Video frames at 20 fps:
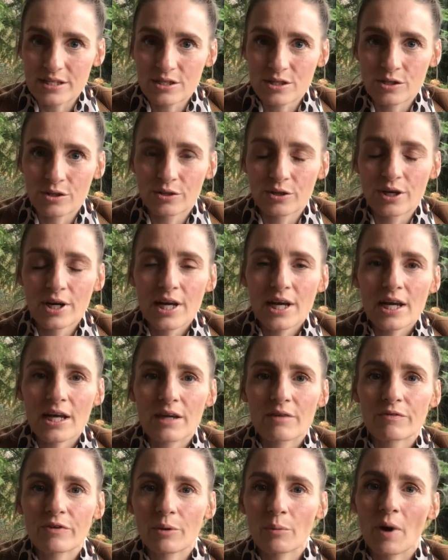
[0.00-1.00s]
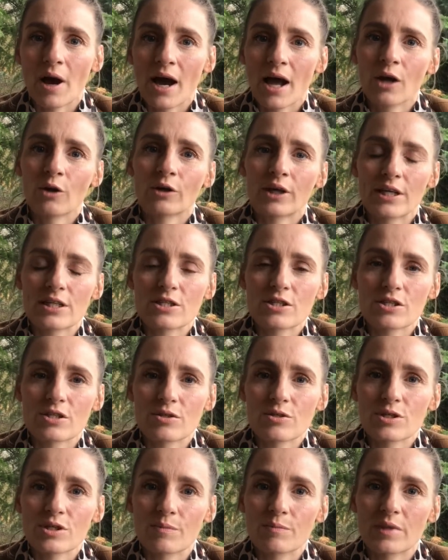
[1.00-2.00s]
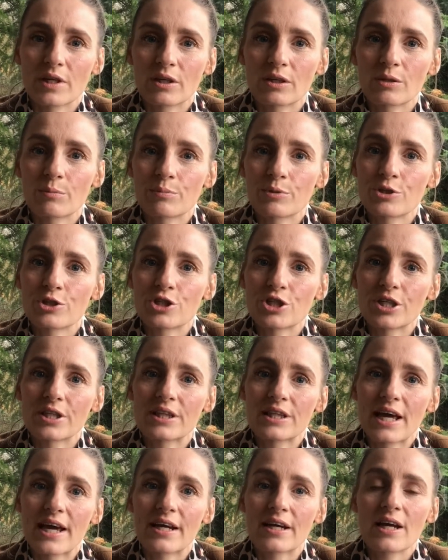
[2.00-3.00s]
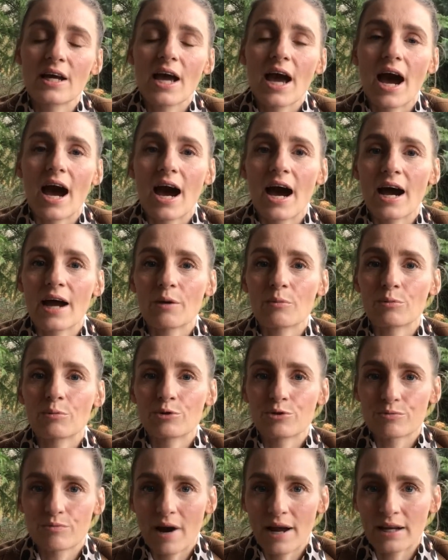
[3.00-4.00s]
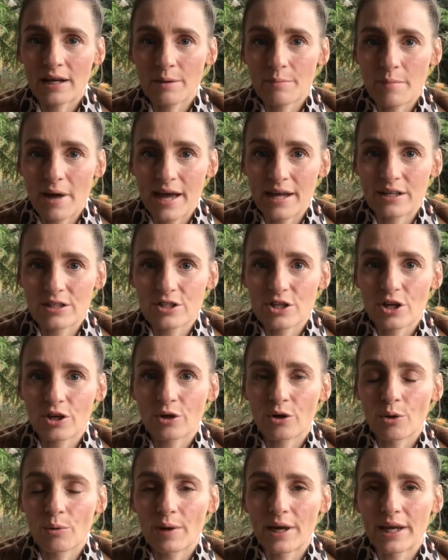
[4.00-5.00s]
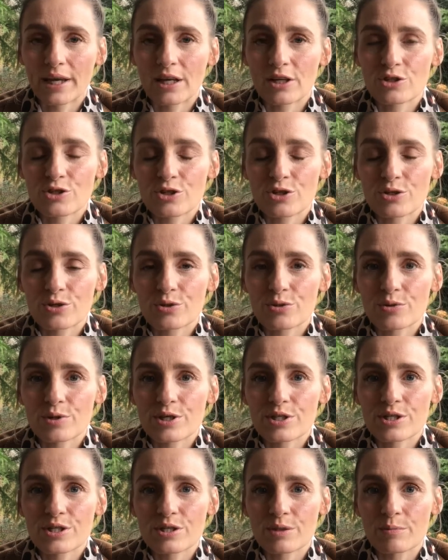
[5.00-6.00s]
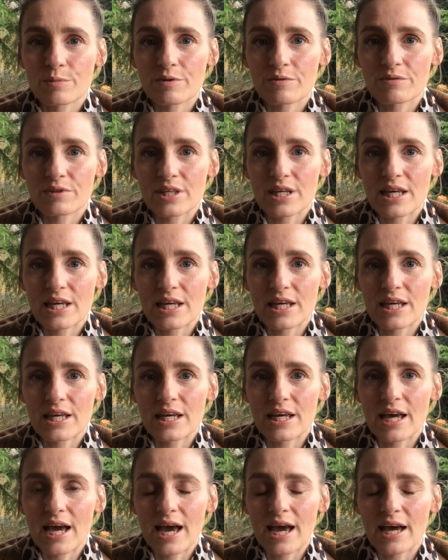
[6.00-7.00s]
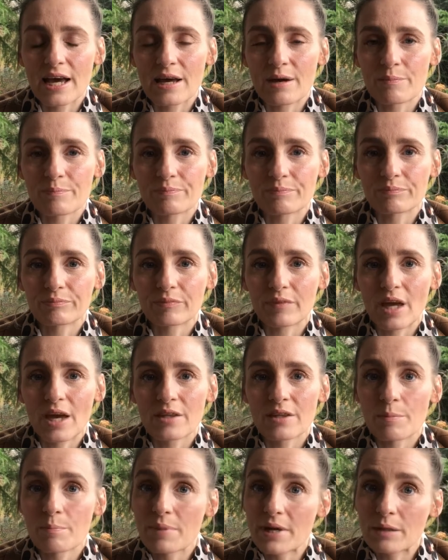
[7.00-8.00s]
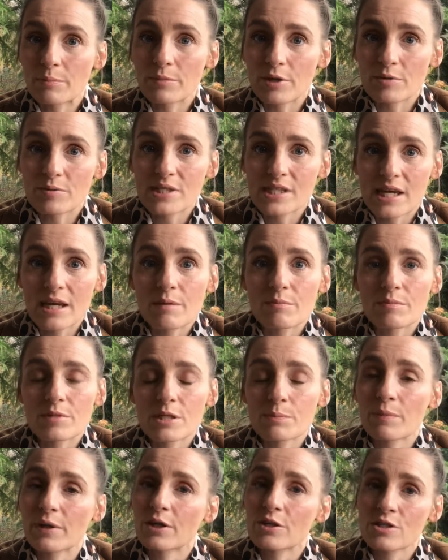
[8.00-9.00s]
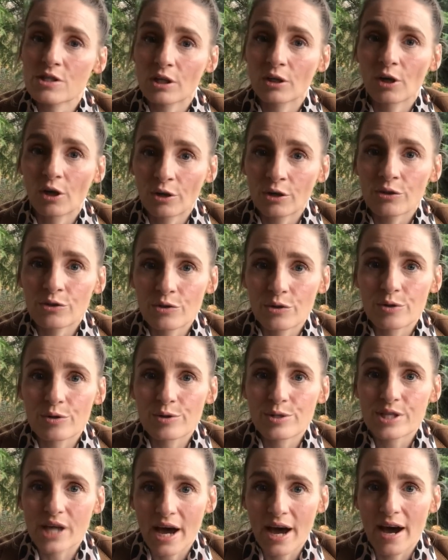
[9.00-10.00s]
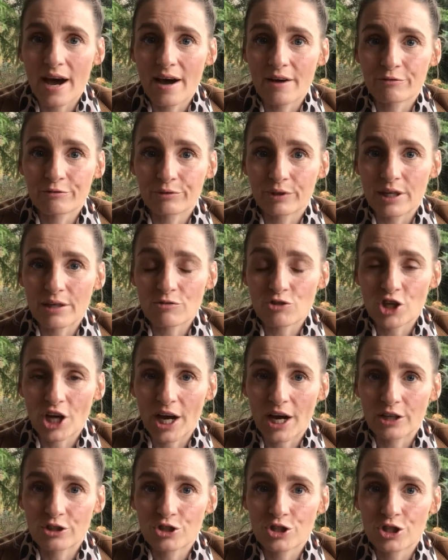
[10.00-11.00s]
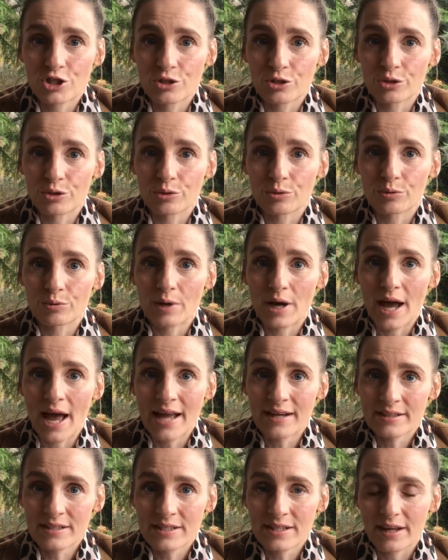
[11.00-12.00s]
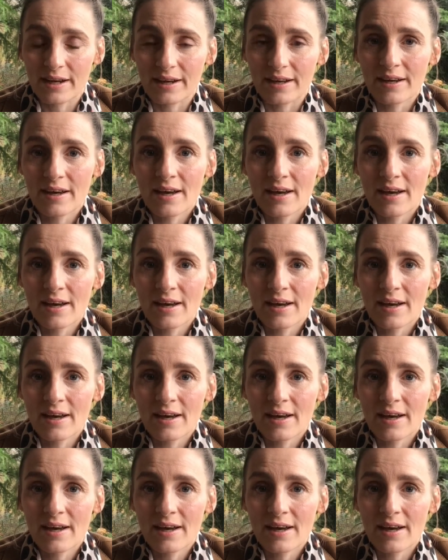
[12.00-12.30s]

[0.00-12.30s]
So if you are looking to do something on a budget, then I would recommend going to some of the big museums, because a lot of those are free of charge to enter.